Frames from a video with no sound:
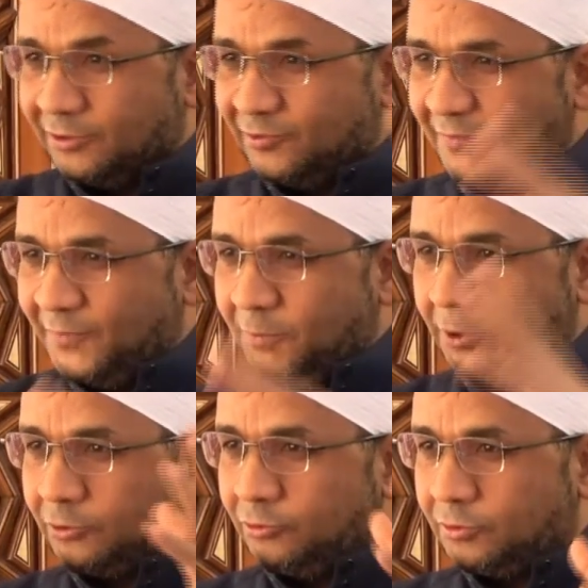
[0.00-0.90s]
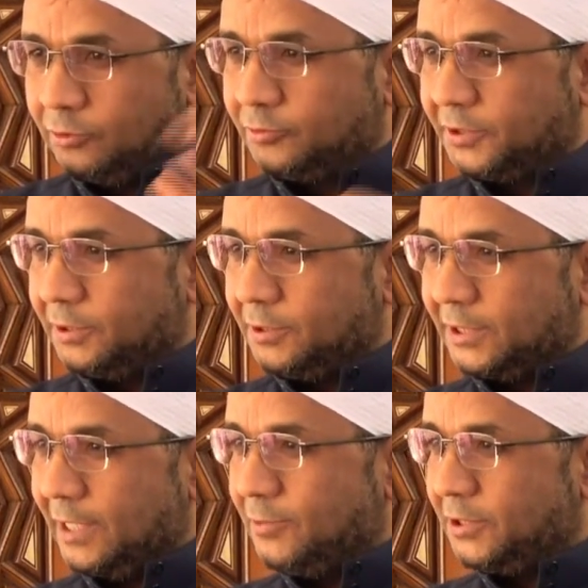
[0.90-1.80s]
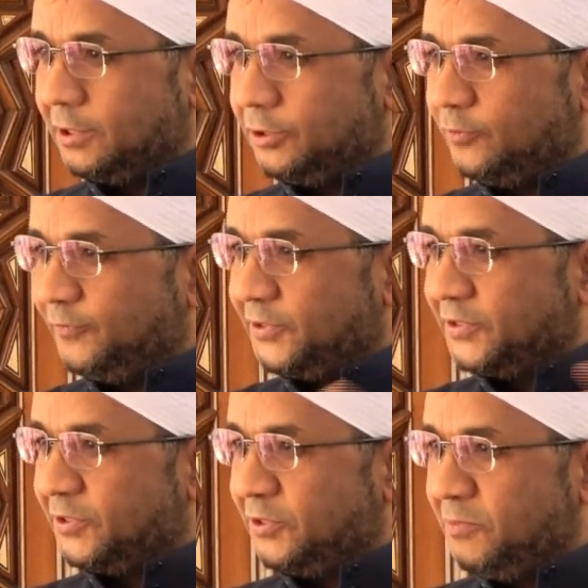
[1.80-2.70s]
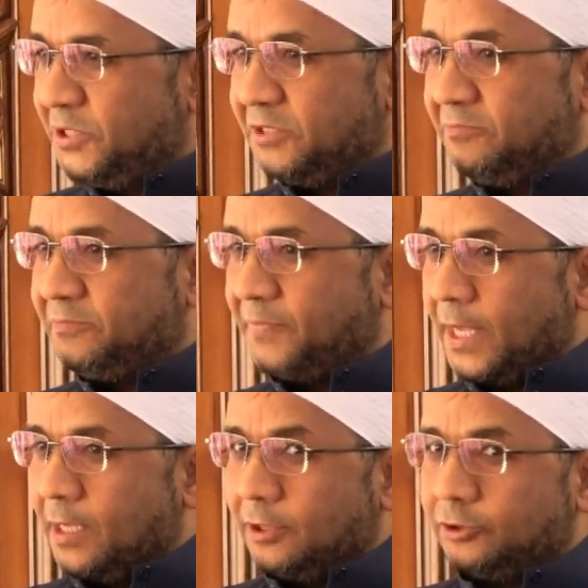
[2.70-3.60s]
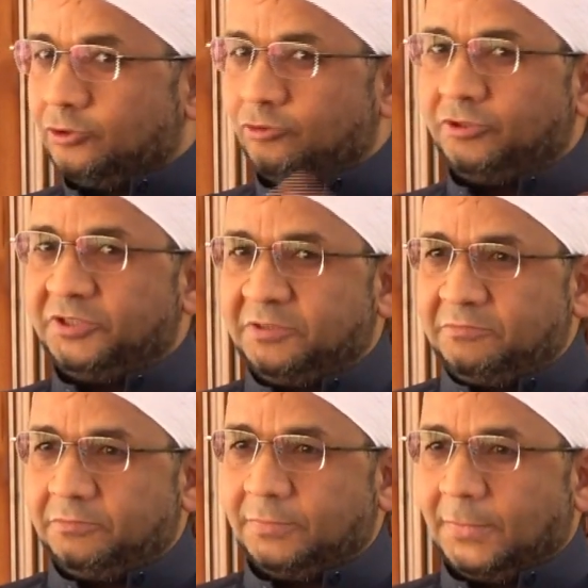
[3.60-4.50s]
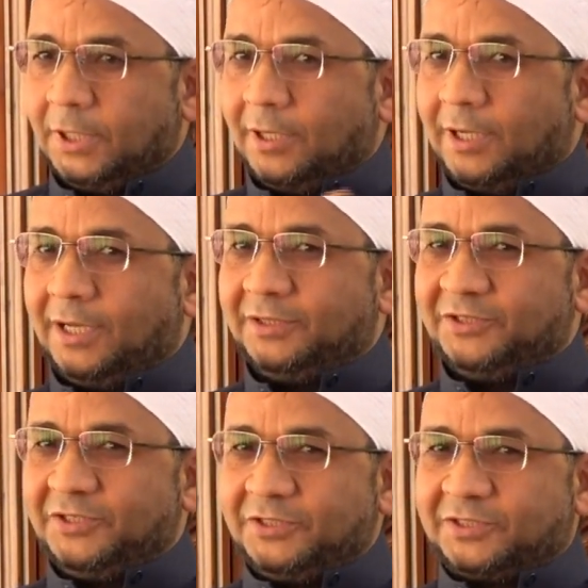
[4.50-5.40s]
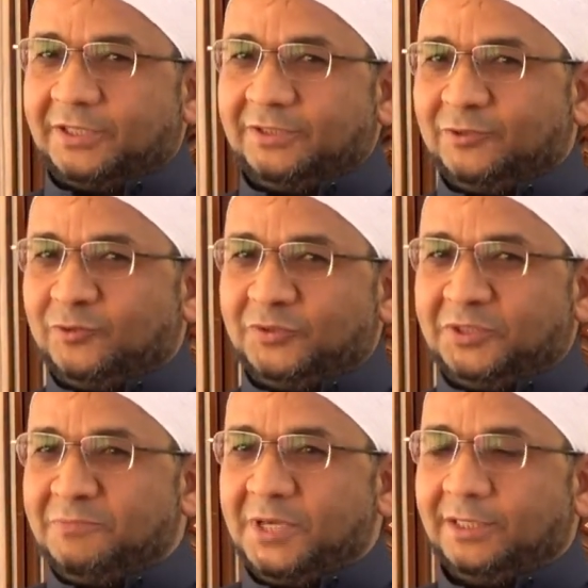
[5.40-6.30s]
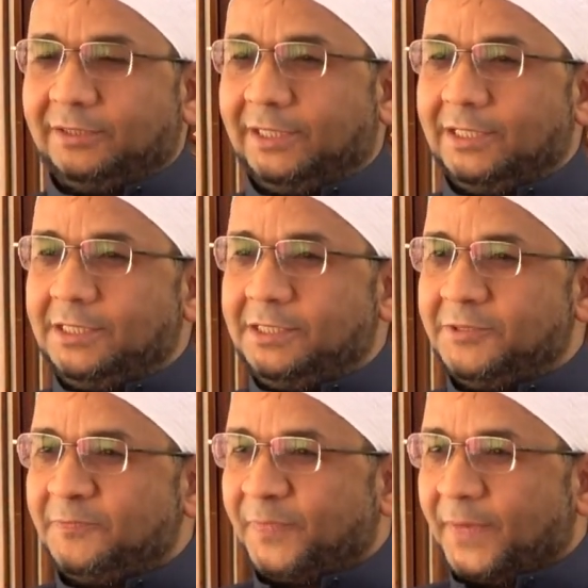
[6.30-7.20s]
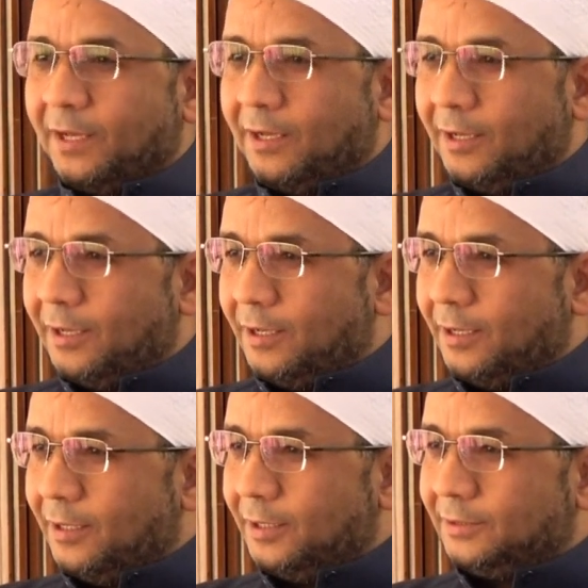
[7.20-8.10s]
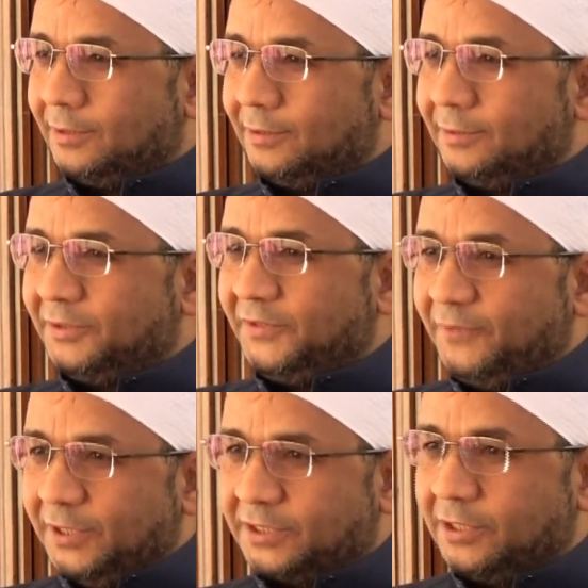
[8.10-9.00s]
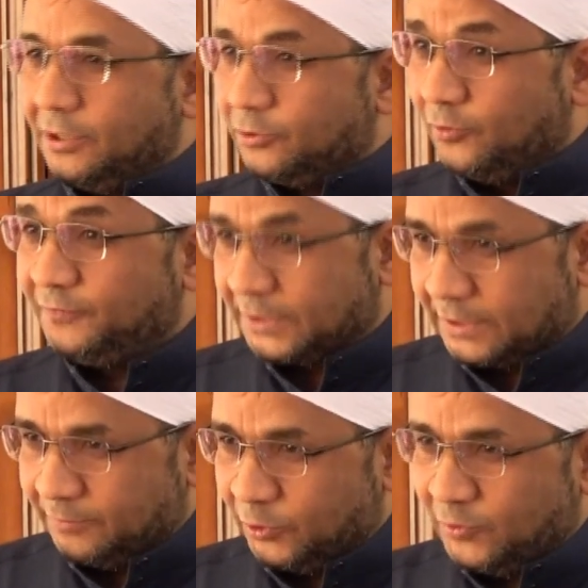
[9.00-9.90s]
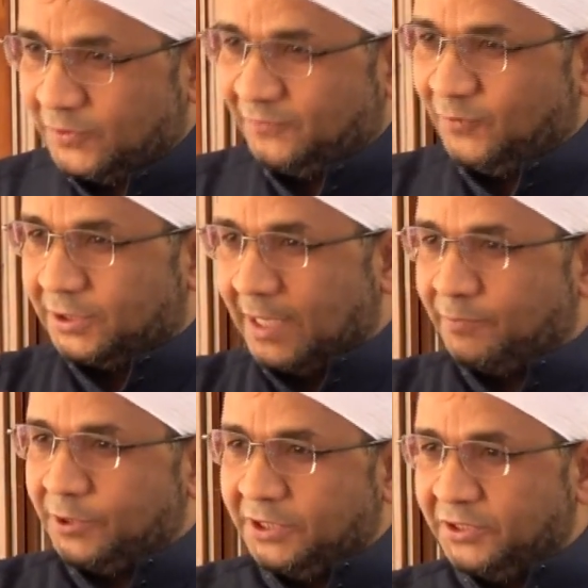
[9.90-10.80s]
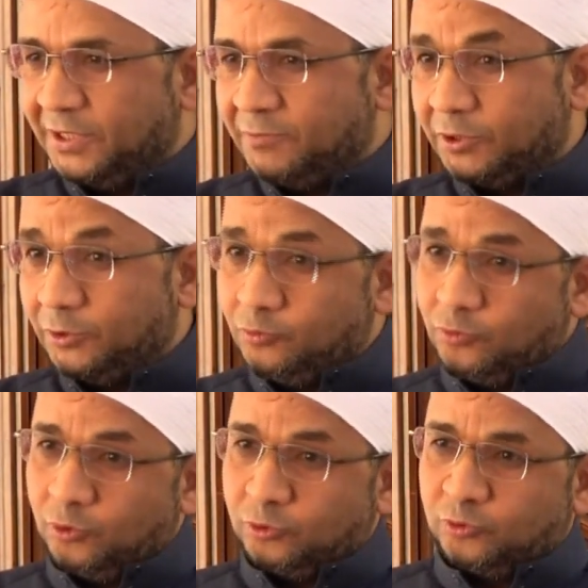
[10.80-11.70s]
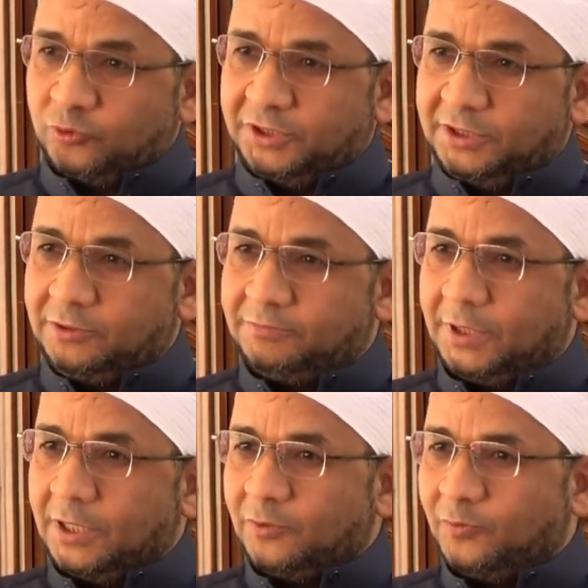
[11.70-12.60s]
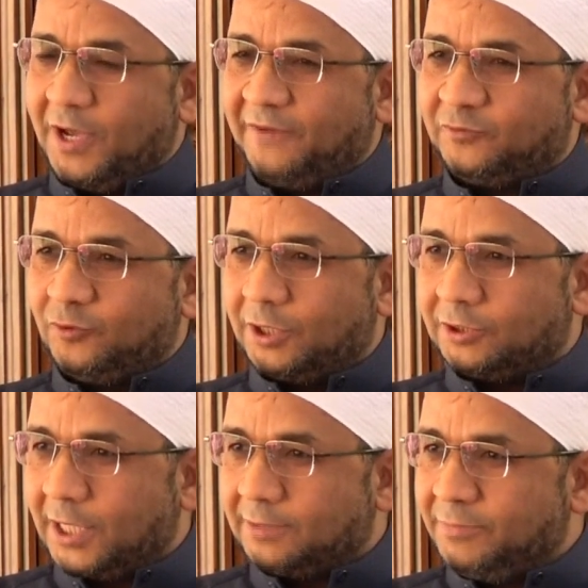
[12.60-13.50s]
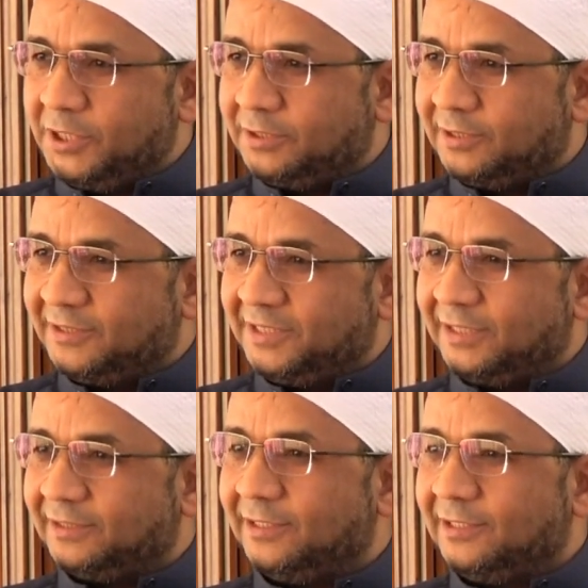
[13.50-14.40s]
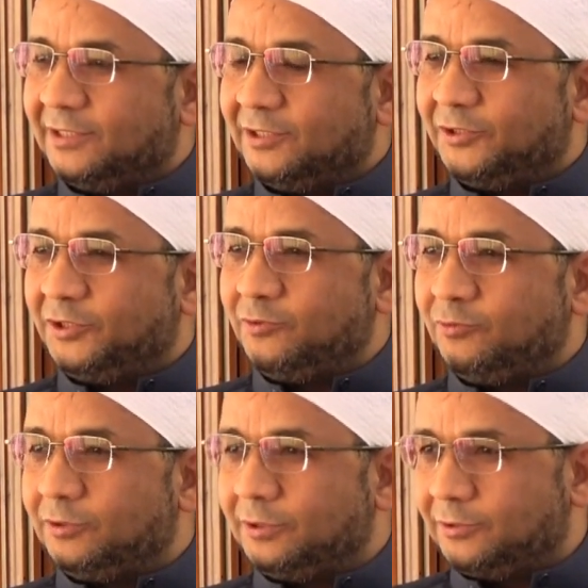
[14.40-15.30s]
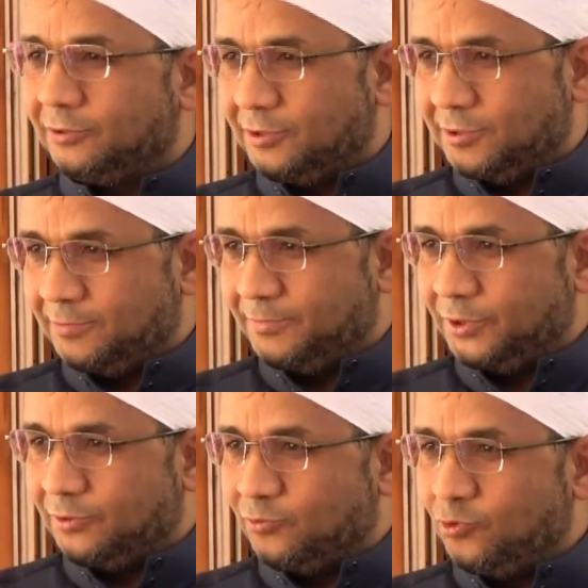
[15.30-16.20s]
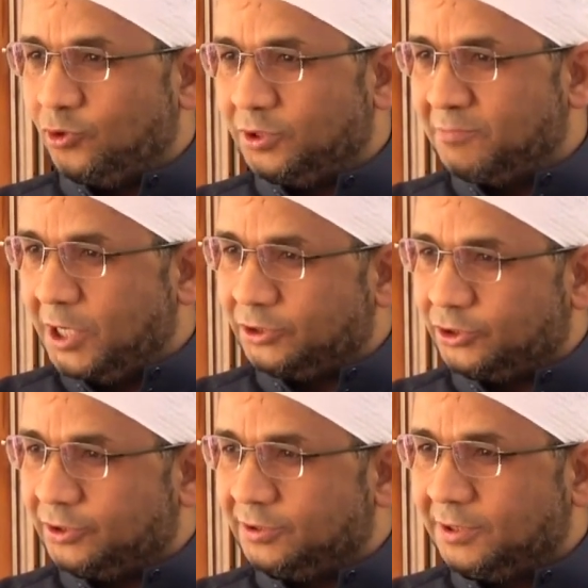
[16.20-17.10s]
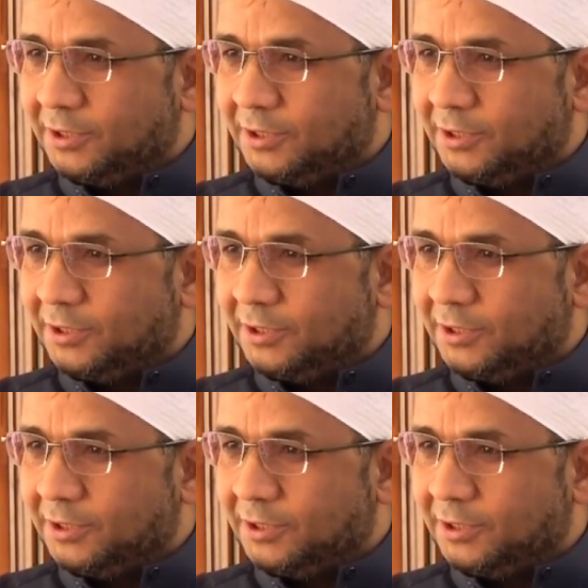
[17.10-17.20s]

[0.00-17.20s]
You know, everybody talk Islam is a religion of extremism, terrorism, and they, you know, they, they, uh, they feel scared, obviously, because of what's happening in the media. Also, they, we have to admit that they will uh, be worried much.